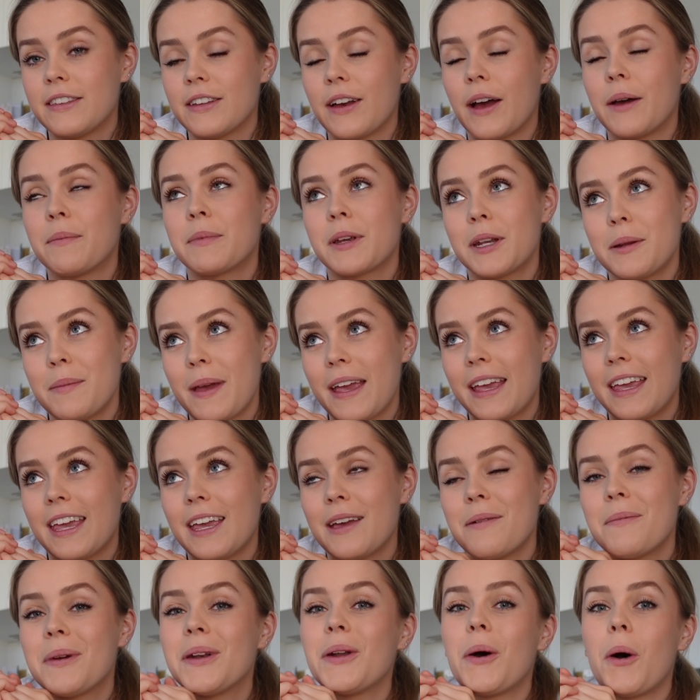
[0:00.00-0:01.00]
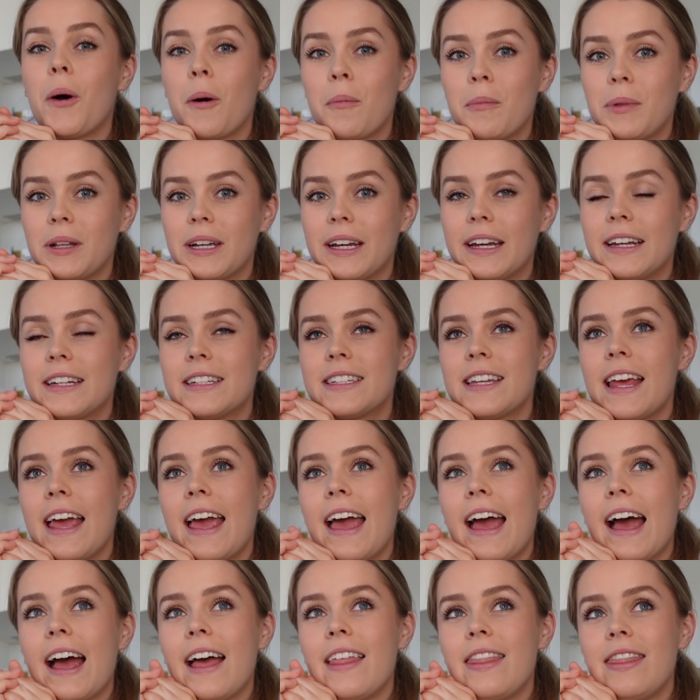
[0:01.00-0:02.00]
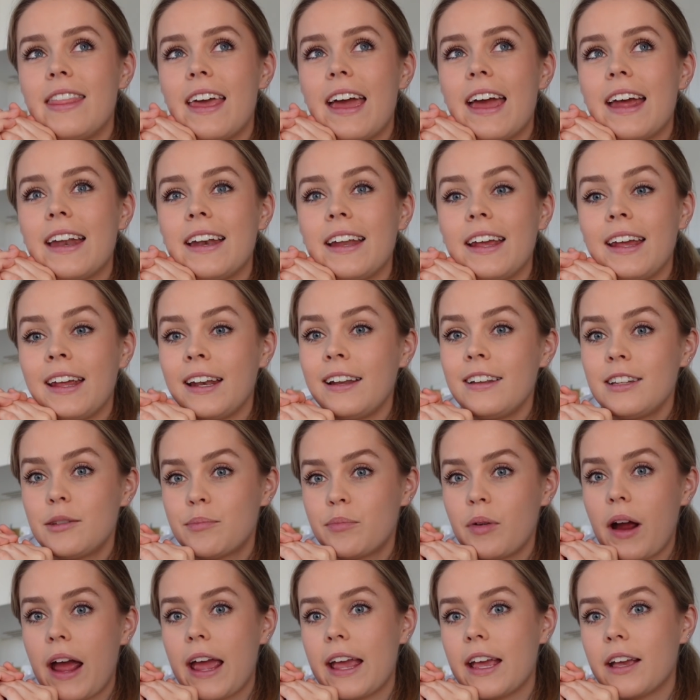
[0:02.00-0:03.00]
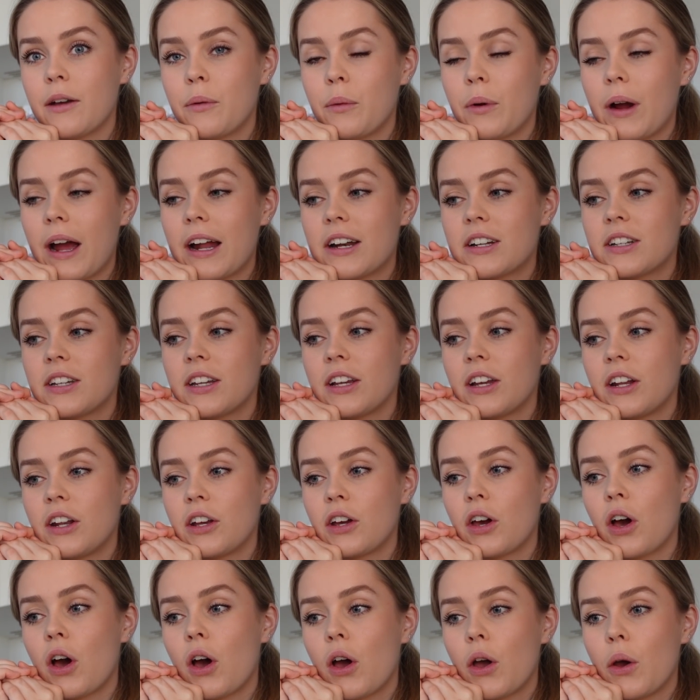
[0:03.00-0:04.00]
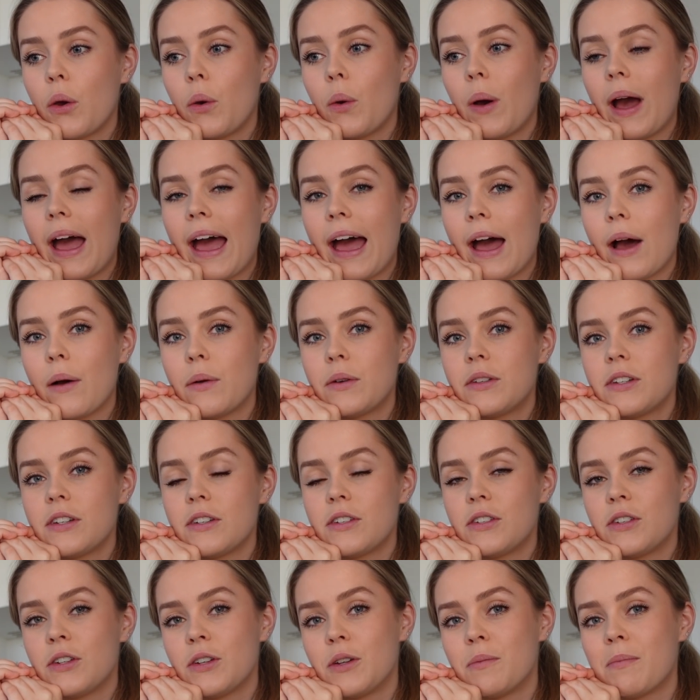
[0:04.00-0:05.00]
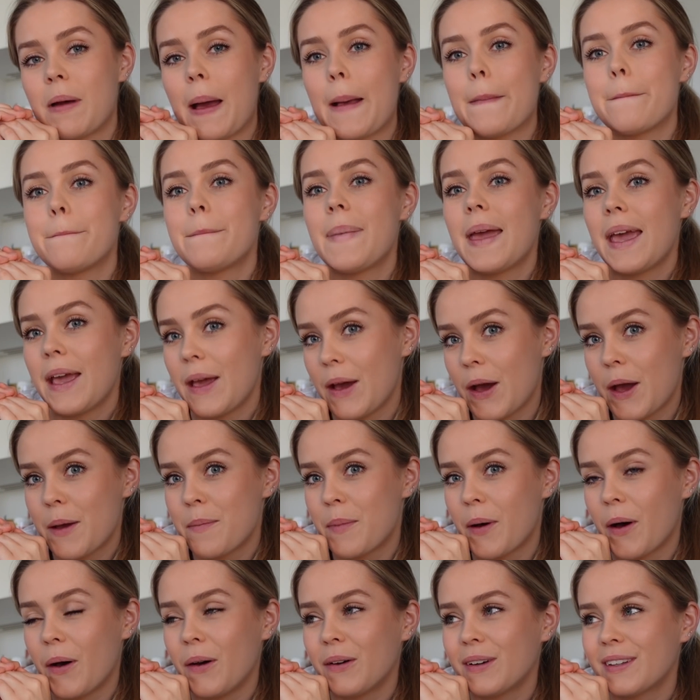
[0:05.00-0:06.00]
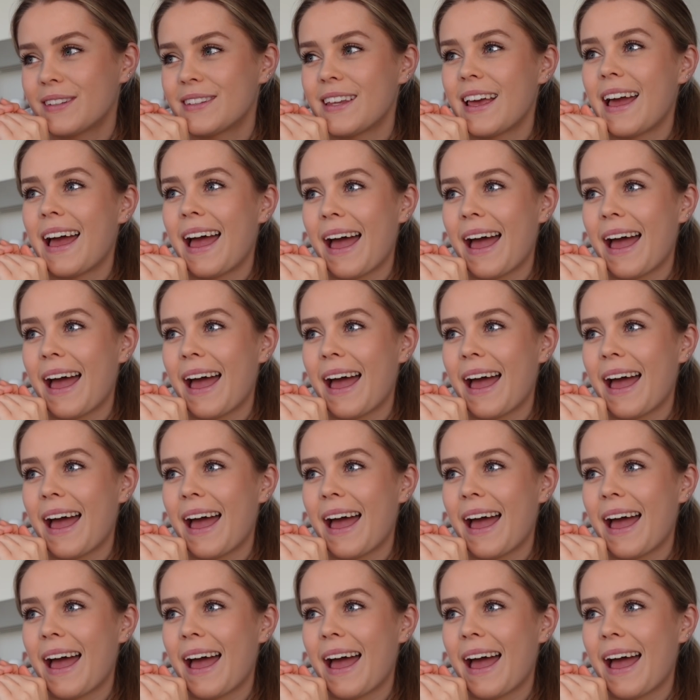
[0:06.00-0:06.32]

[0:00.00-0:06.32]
So I'm gonna make him an omelette, and then in his break we're actually gonna go out to my PO box.